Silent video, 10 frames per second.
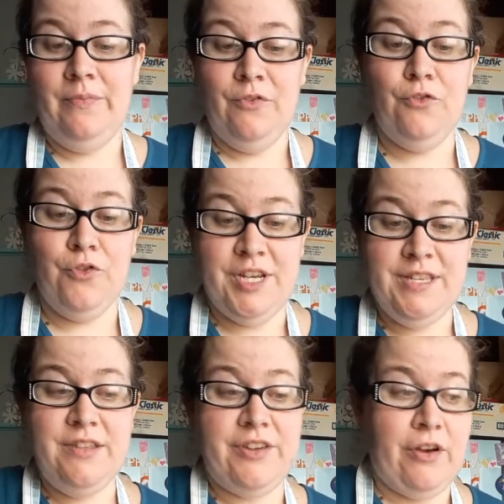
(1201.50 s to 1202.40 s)
Freeze
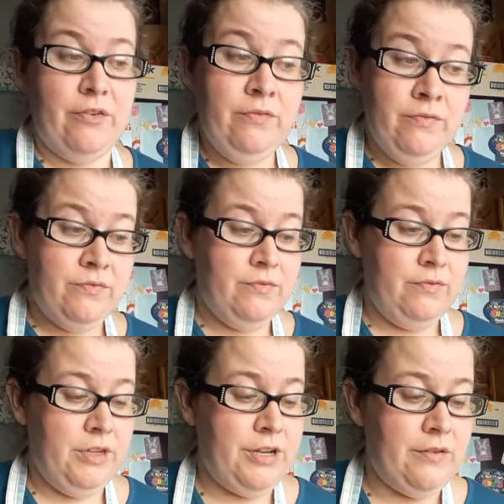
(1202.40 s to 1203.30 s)
the dough,
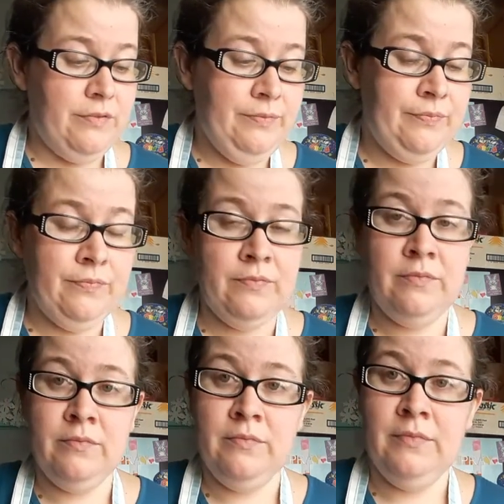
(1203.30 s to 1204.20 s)
you know,
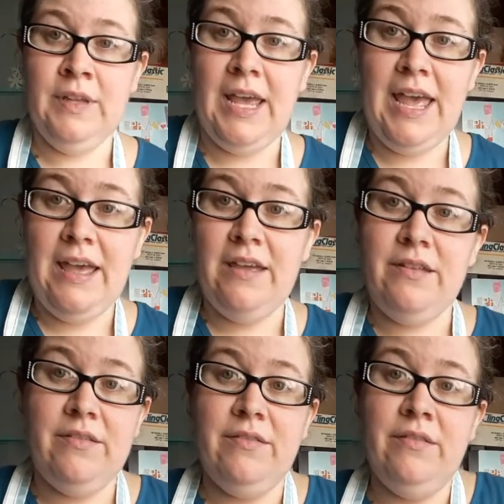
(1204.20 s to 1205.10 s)

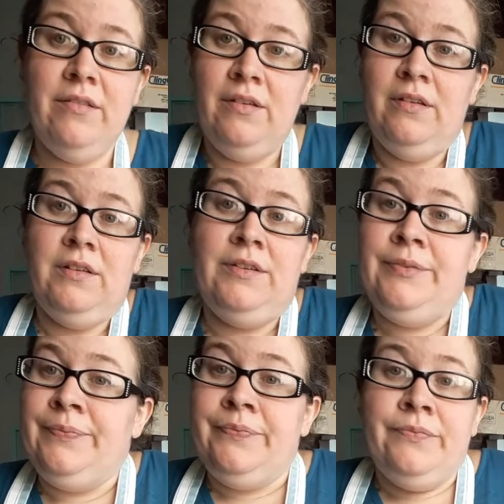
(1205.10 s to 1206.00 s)
and
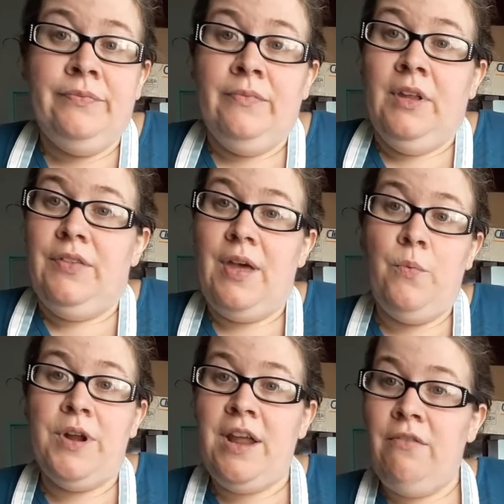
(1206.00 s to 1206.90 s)
then
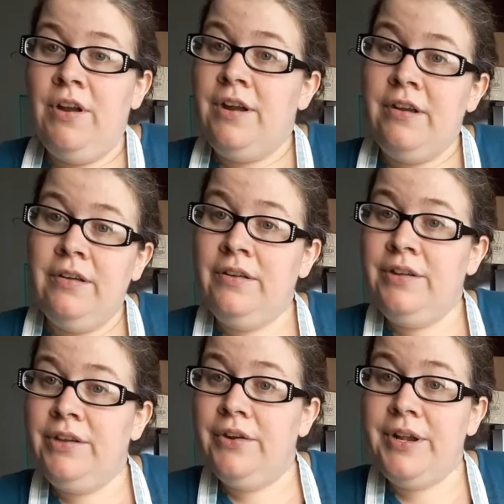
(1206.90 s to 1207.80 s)
whenever
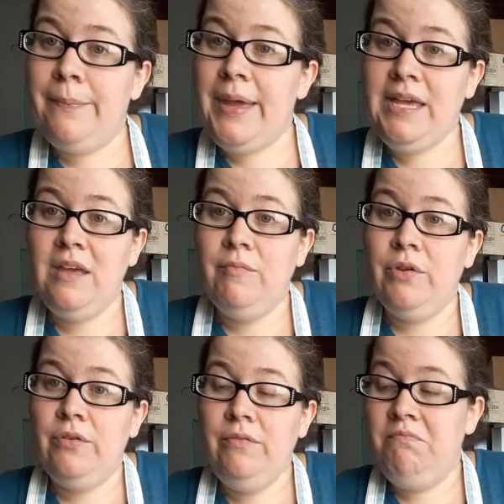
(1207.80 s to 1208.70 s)
you're in a baking
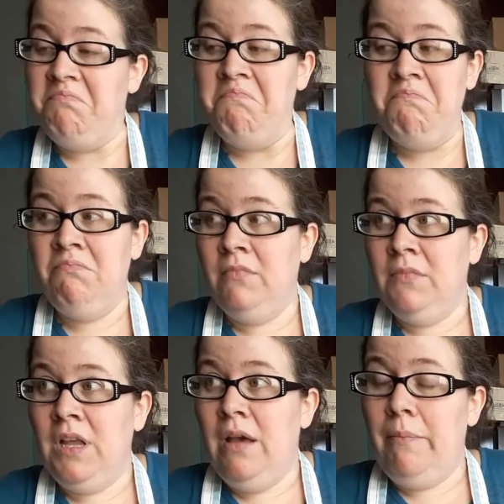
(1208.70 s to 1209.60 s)
mood,
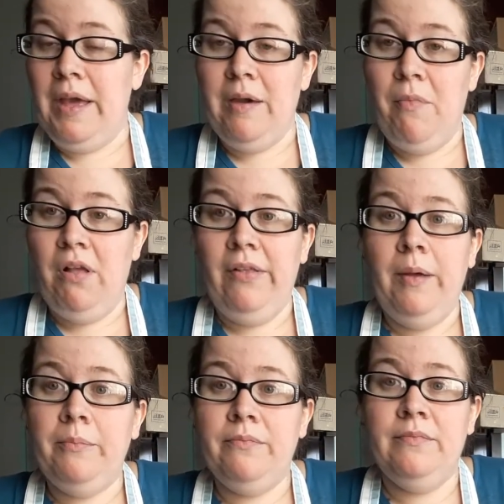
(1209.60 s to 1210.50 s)
bake them all
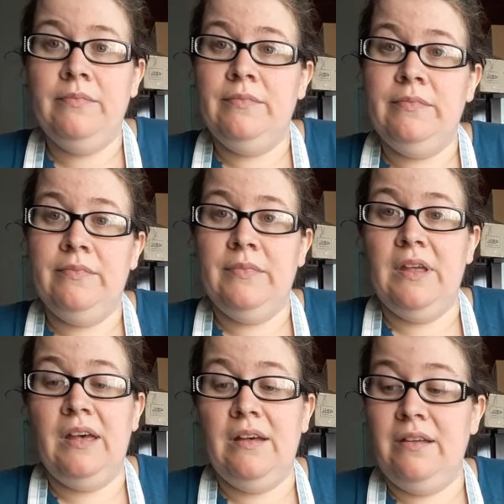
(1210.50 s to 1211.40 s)
up
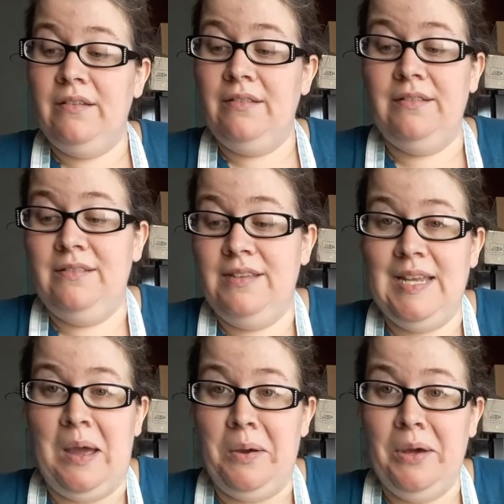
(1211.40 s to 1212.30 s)
and see
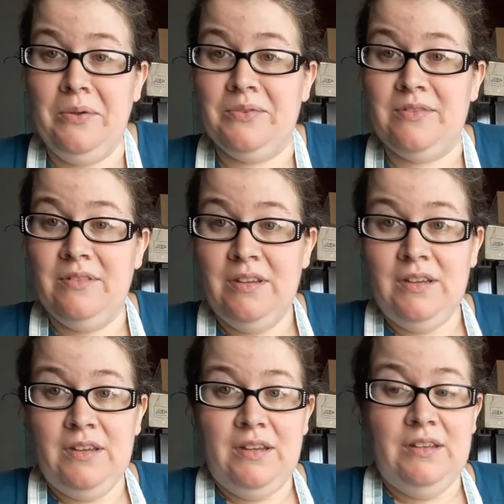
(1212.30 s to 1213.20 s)
how it goes.
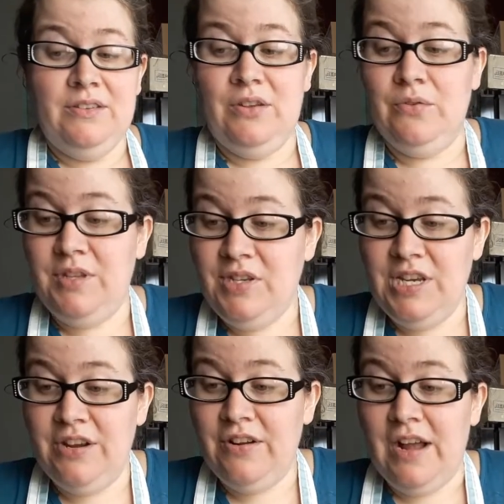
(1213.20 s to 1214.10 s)
So this
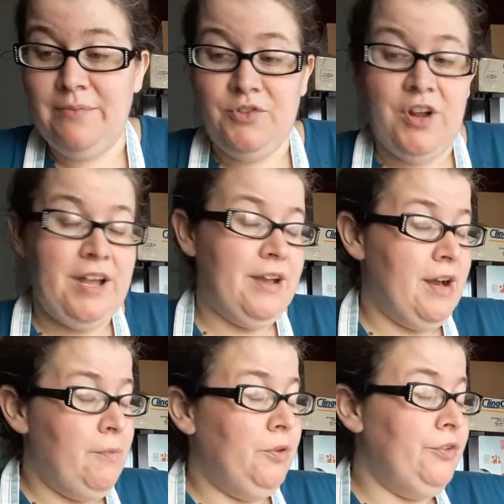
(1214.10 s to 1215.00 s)
year I'm trying a
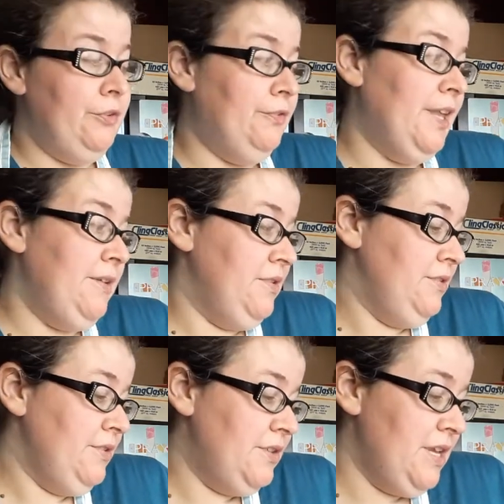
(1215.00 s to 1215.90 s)
couple new
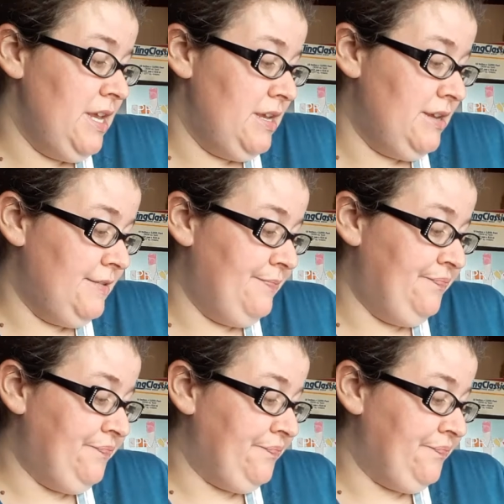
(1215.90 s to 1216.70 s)
flavors, and